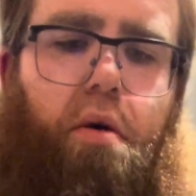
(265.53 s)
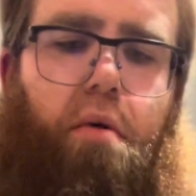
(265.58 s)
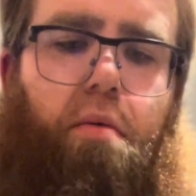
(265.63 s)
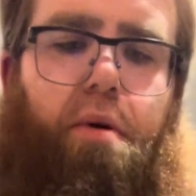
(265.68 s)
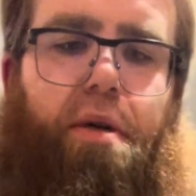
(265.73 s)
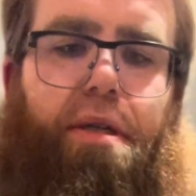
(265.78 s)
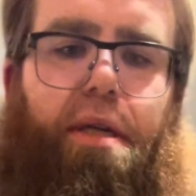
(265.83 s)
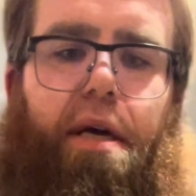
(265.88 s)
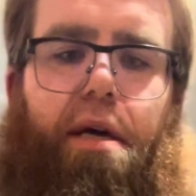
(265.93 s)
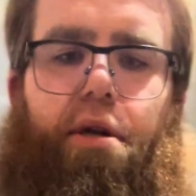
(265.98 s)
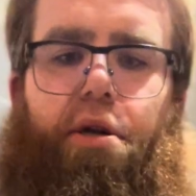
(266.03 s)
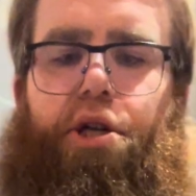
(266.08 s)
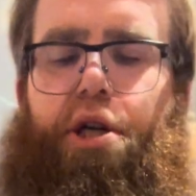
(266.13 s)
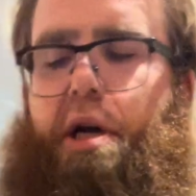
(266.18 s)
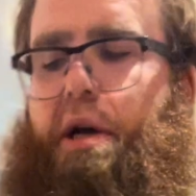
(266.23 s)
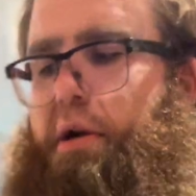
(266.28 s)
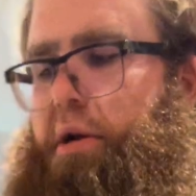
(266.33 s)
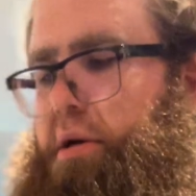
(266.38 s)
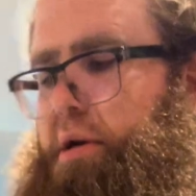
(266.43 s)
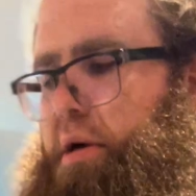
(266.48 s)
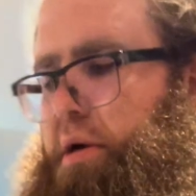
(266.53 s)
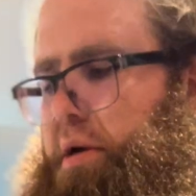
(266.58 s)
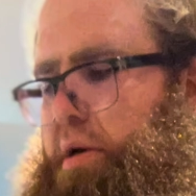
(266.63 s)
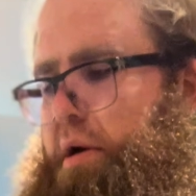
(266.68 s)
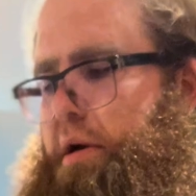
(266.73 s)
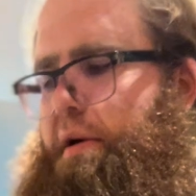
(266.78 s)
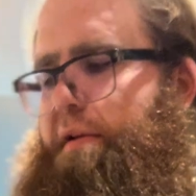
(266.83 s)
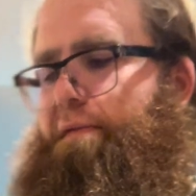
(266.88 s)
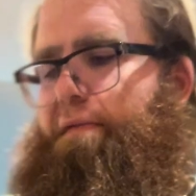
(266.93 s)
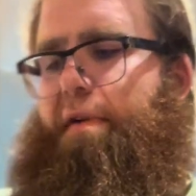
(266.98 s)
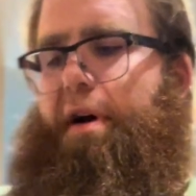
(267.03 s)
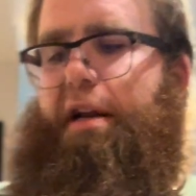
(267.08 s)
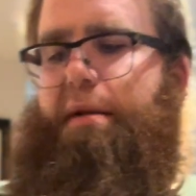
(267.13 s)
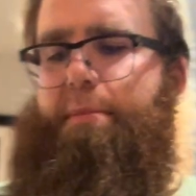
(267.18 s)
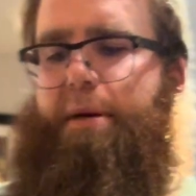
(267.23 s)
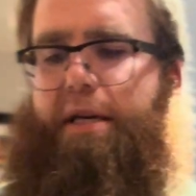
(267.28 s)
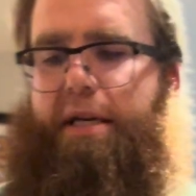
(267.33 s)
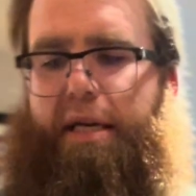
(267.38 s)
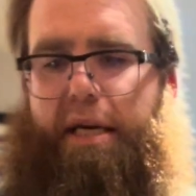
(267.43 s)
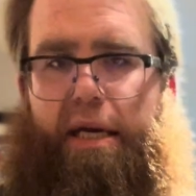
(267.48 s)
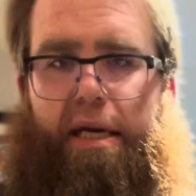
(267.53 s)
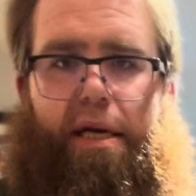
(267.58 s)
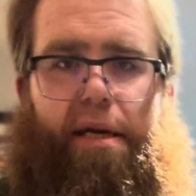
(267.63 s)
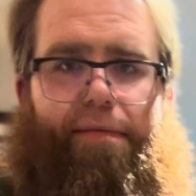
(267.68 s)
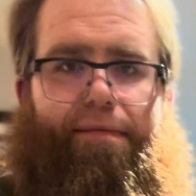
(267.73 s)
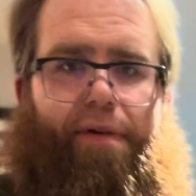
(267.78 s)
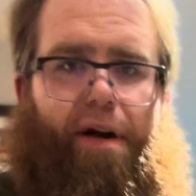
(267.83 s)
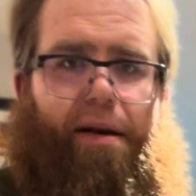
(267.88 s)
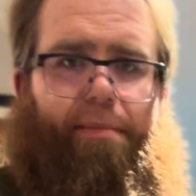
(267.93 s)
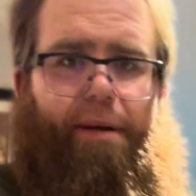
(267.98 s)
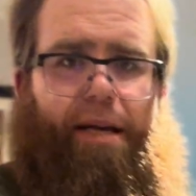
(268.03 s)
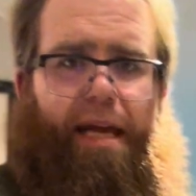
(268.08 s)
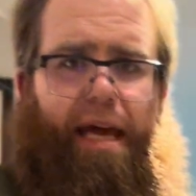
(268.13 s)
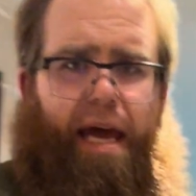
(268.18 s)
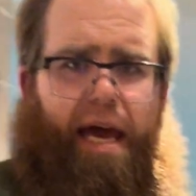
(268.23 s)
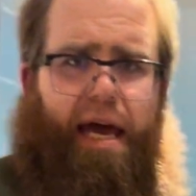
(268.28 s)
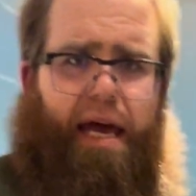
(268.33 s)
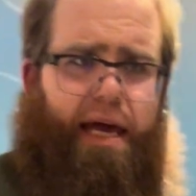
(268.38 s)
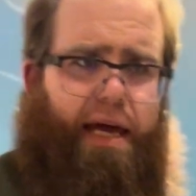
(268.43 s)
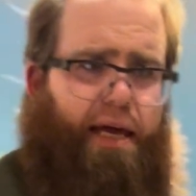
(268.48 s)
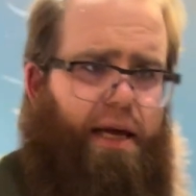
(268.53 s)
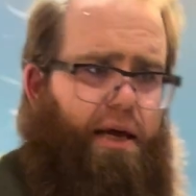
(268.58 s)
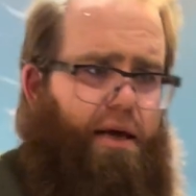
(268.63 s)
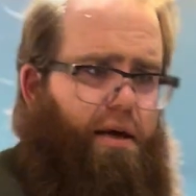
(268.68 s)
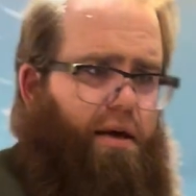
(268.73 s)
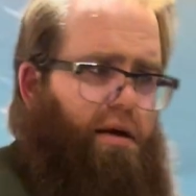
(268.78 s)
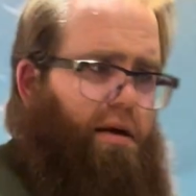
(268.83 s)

was the other shit called? Vitamin D, vitamin K.